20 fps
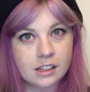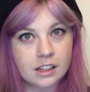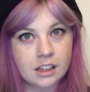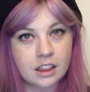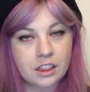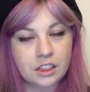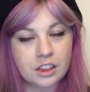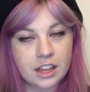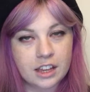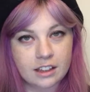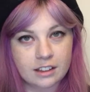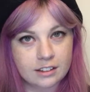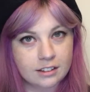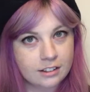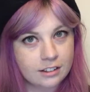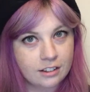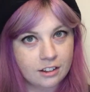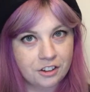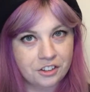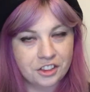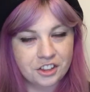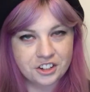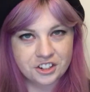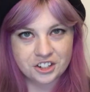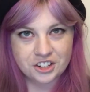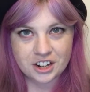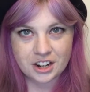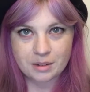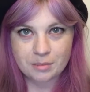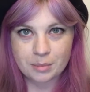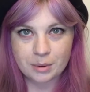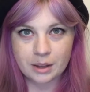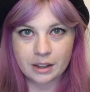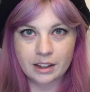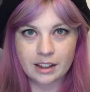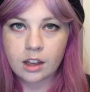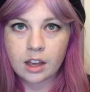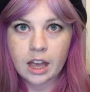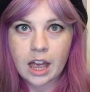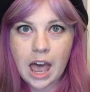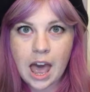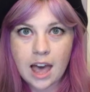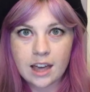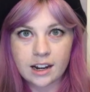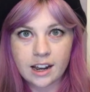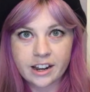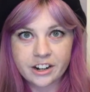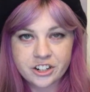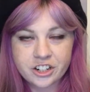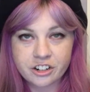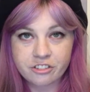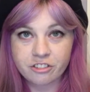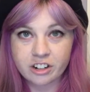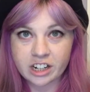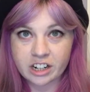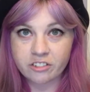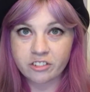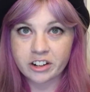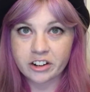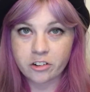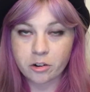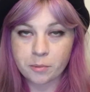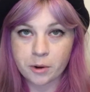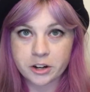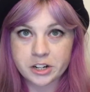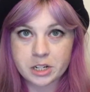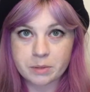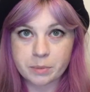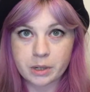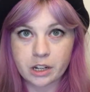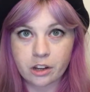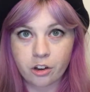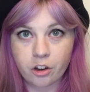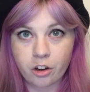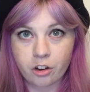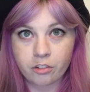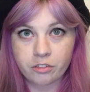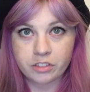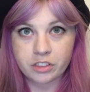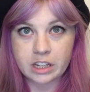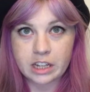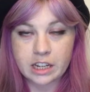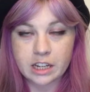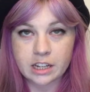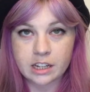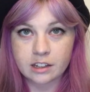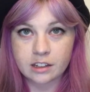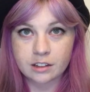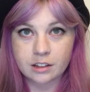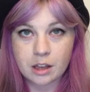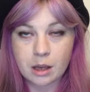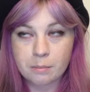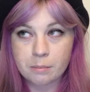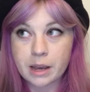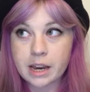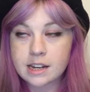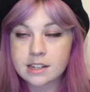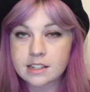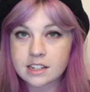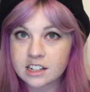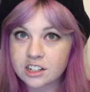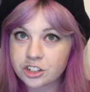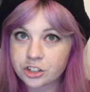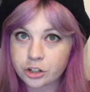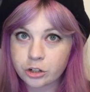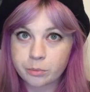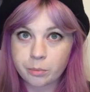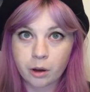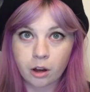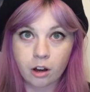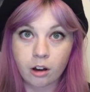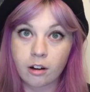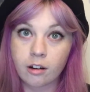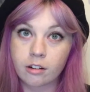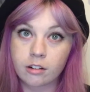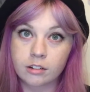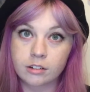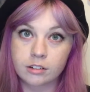thing on the ship, and it actually really reminded me of the amazing two-part